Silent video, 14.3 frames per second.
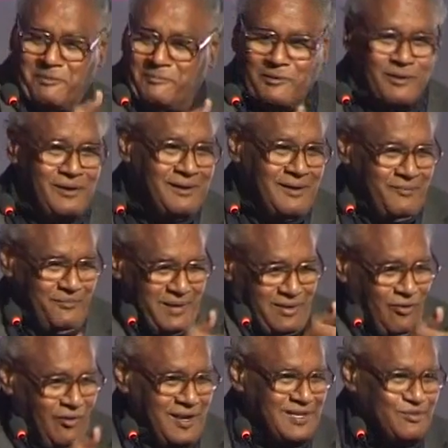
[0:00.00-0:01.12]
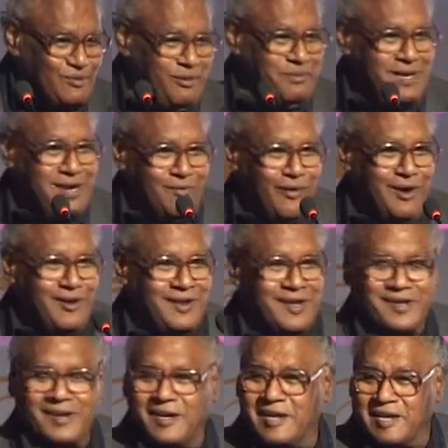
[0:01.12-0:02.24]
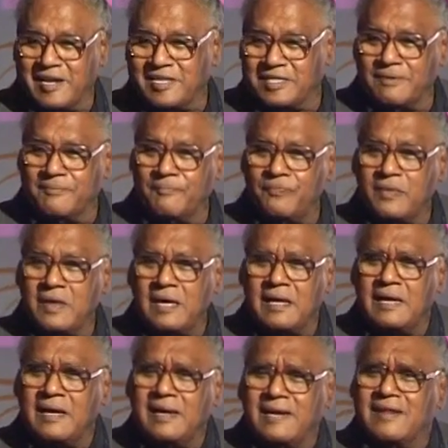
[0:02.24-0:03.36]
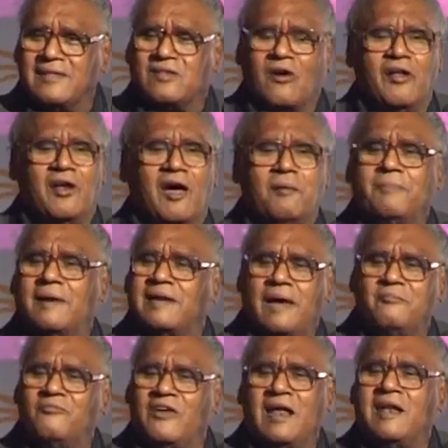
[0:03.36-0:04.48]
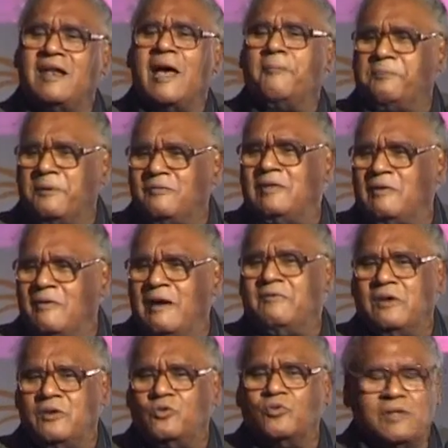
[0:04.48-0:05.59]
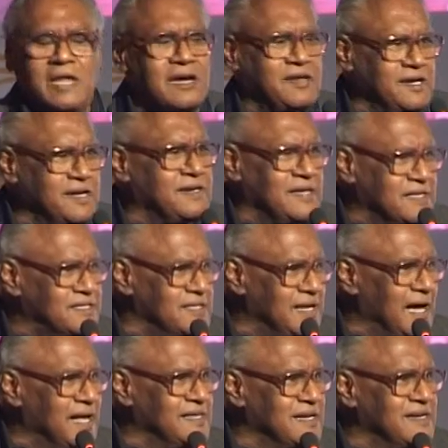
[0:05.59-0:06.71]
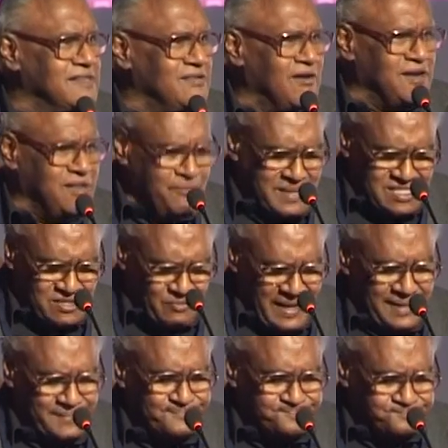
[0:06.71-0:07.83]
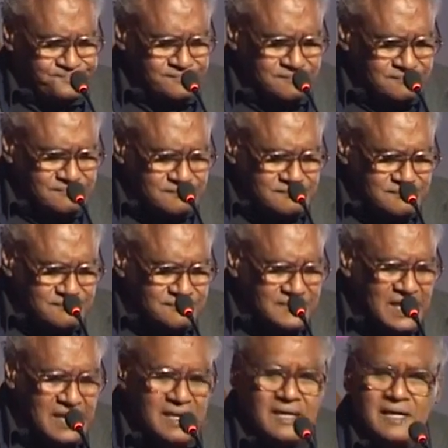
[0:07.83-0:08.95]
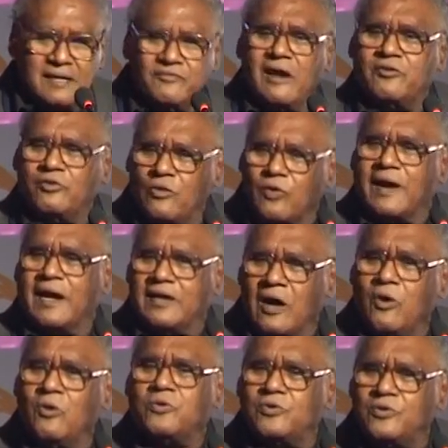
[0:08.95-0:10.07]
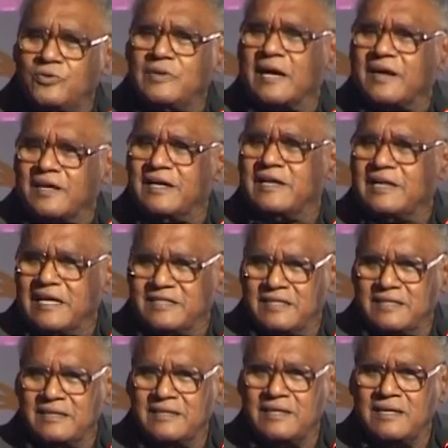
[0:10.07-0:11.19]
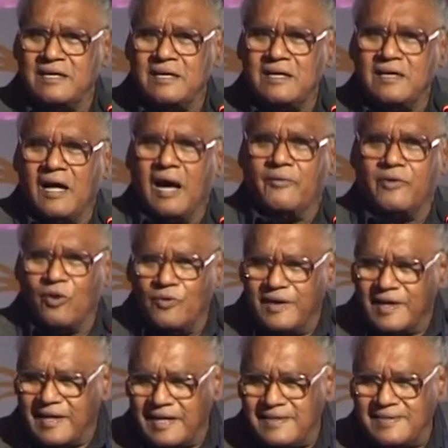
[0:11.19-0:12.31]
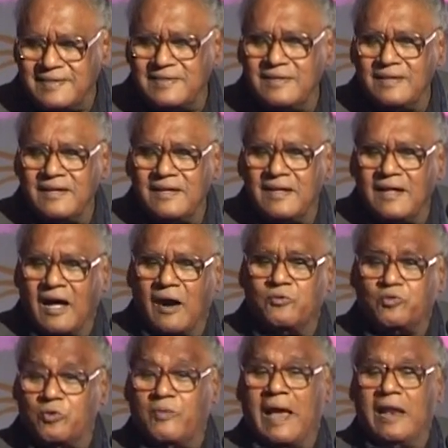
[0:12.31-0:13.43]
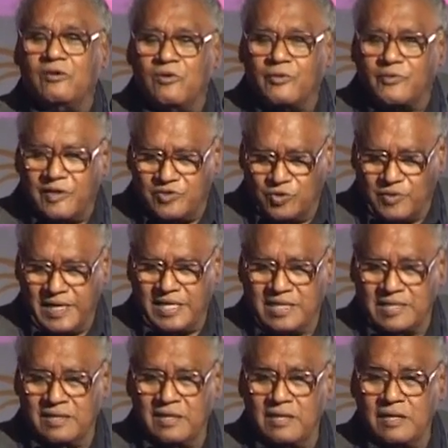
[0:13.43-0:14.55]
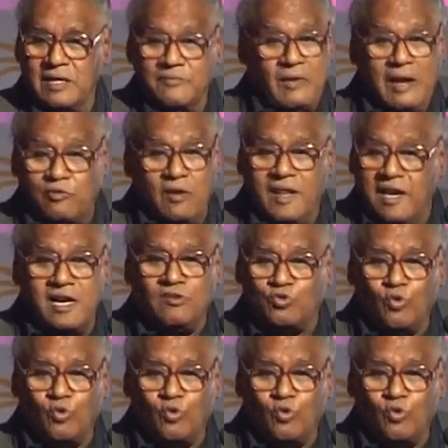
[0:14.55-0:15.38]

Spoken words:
people, my colleagues who have been involved in accreditation, it has gone on, but I am very unhappy with the way we do the accreditation. I think it is not the best way. We have to look at how to do the accreditation, our own degrees, how to value our education. We have to learn it